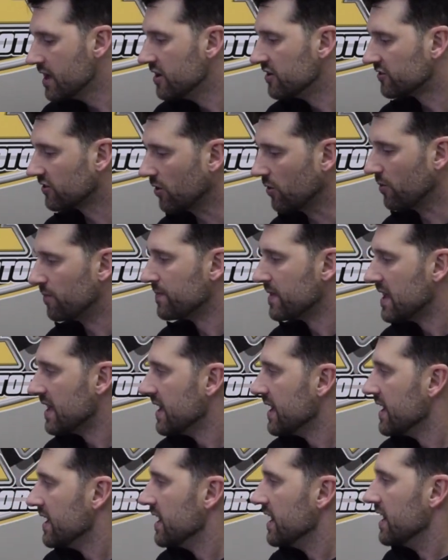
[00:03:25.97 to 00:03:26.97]
So
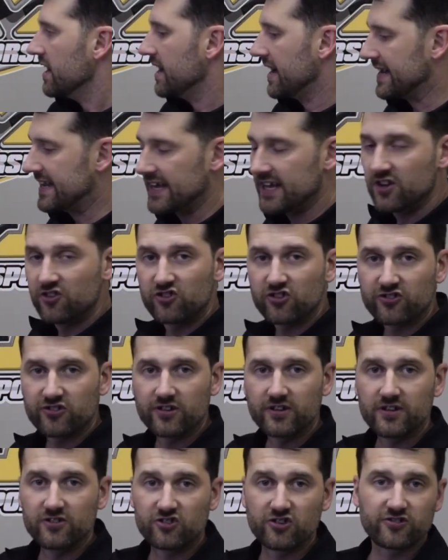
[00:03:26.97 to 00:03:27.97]
again,
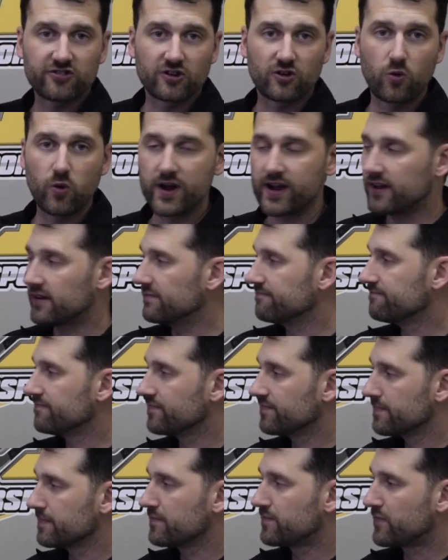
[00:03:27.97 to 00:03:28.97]
just a, just a quick
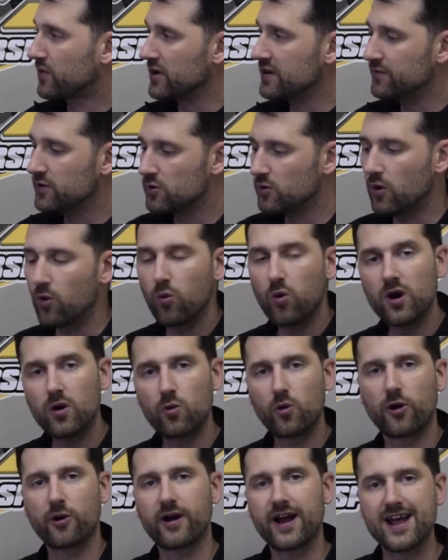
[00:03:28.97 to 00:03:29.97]
preview of
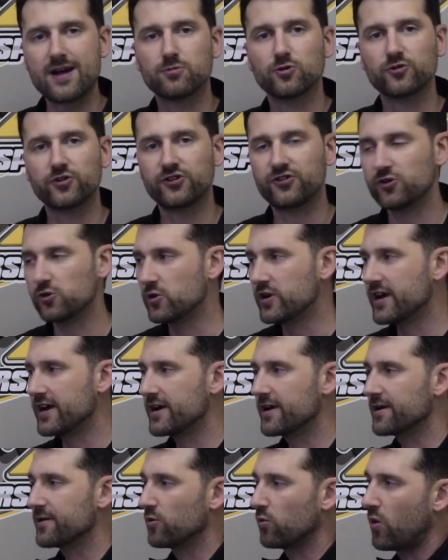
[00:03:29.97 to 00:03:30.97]
what we're able to do
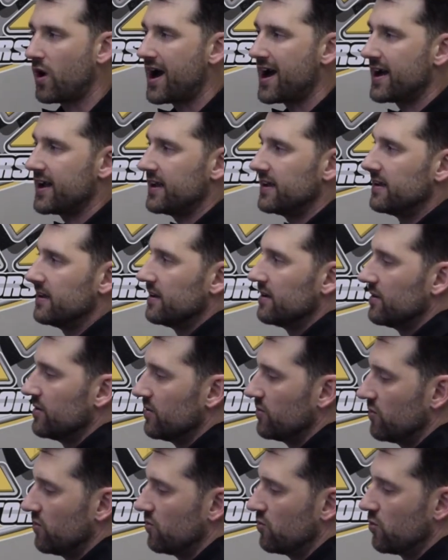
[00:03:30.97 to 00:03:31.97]
here, why
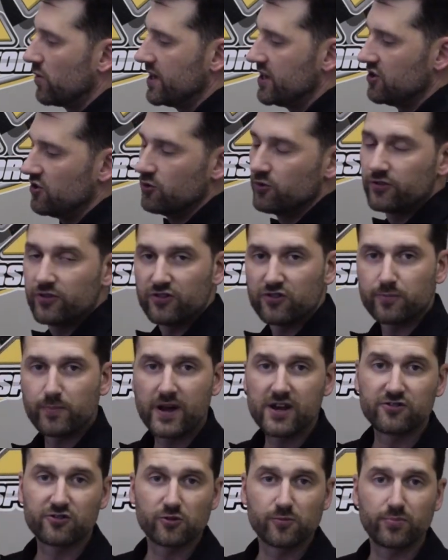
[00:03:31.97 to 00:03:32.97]
we use the
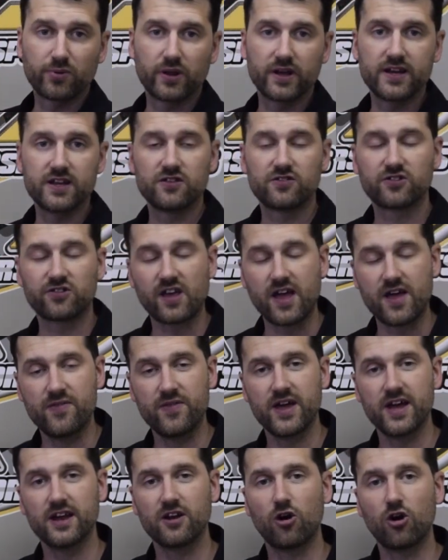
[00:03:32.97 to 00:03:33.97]
spacer plates,
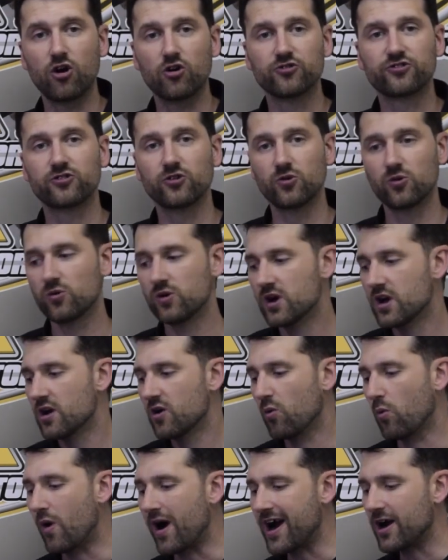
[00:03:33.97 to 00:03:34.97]
and then also
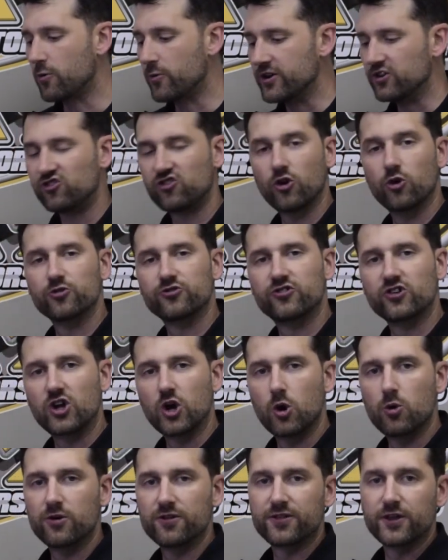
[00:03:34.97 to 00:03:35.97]
why we chose to
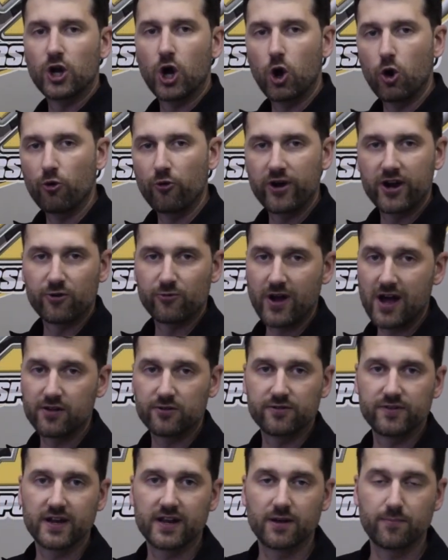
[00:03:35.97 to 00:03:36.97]
go with an O-ring
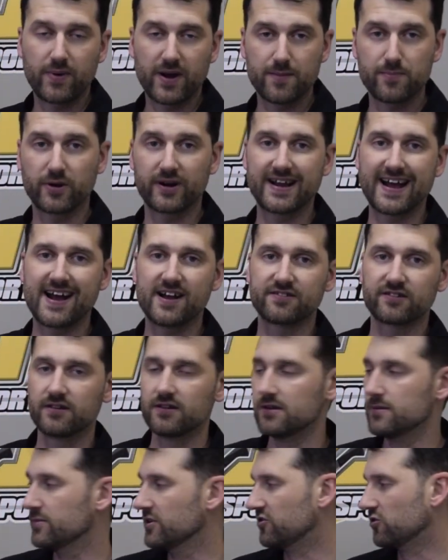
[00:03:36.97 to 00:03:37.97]
rather than a paper
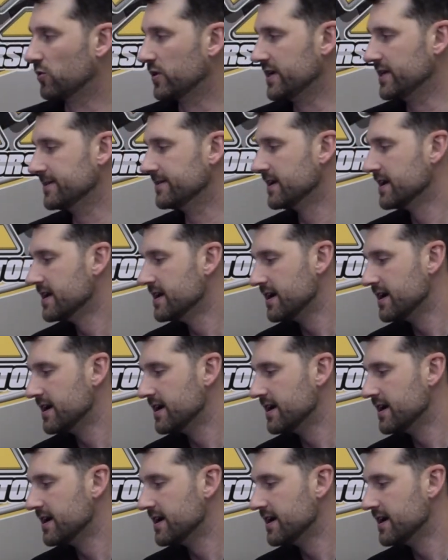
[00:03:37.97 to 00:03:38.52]
gasket in between.